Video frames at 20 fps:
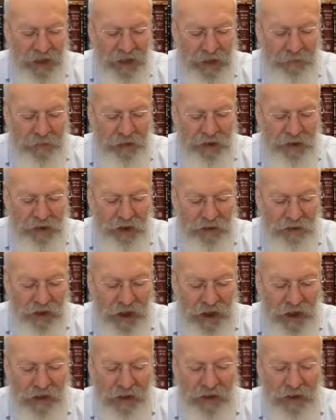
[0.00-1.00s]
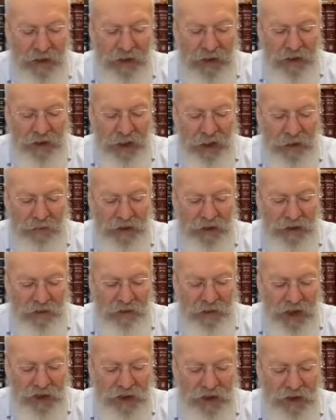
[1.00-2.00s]
Talmud Torah. Talmud
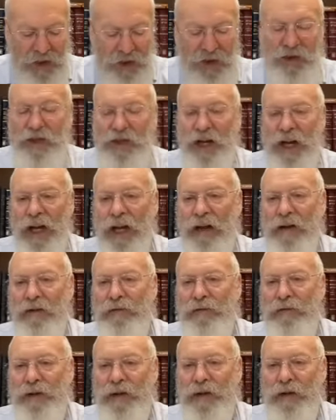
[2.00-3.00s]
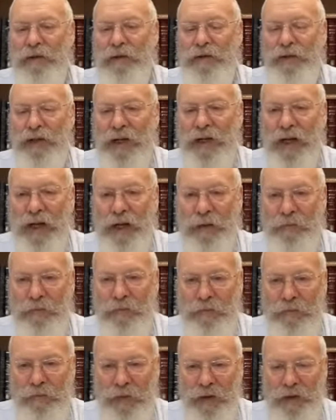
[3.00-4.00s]
Torah is good to have,
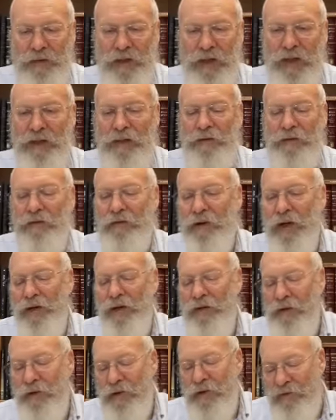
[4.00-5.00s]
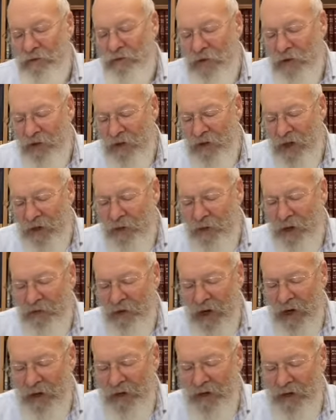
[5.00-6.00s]
rather the other way
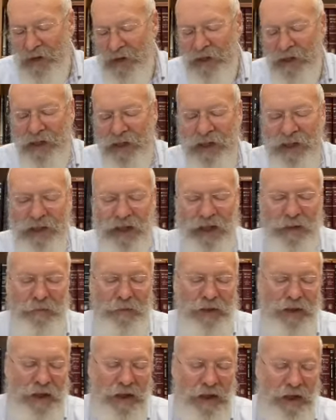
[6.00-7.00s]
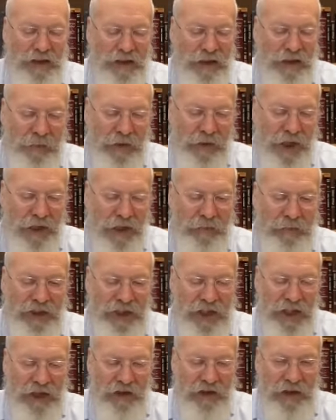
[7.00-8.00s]
around, that some kind of
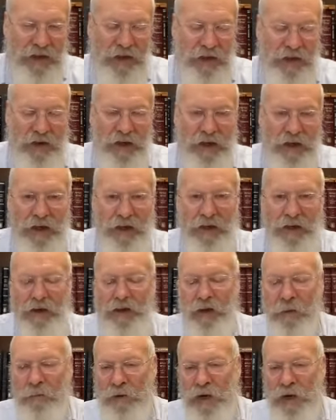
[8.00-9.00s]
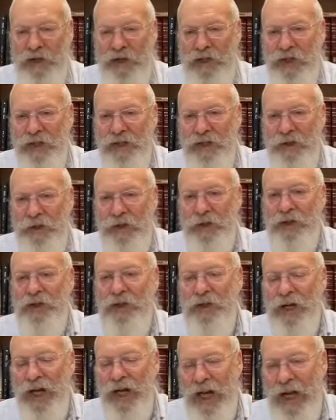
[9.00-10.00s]
material occupation is good
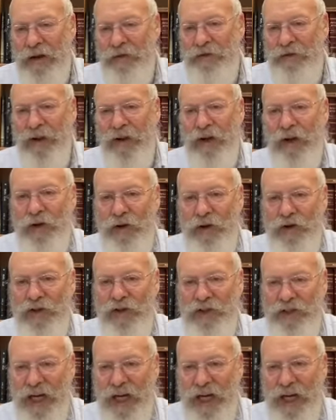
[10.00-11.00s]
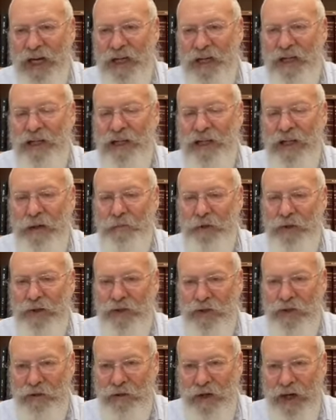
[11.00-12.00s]
to have alongside
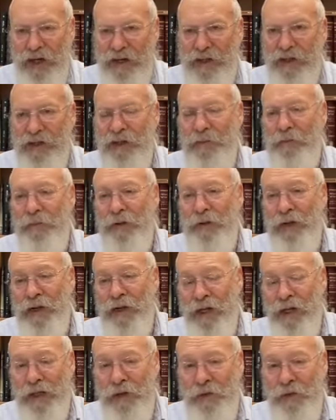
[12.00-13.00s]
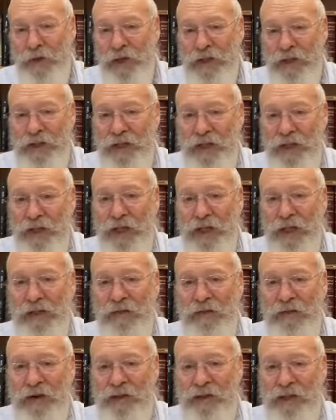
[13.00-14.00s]
Talmud Torah. In other words,
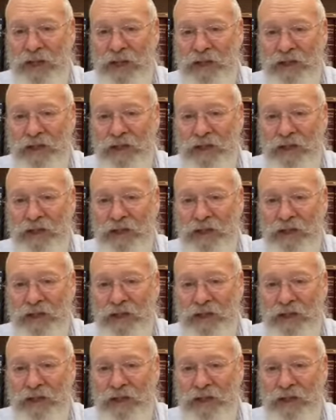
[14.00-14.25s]
as far as he's